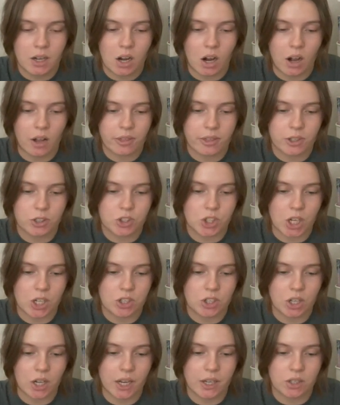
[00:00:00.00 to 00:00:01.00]
Author
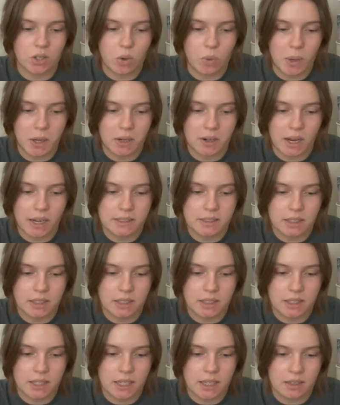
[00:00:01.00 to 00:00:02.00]
gender and queer
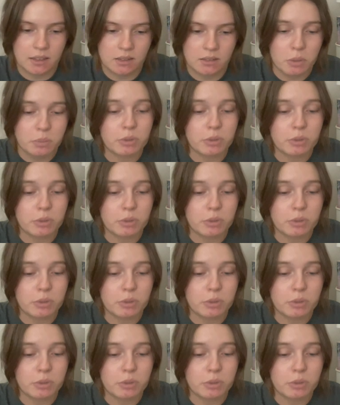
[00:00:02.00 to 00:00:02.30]
identity,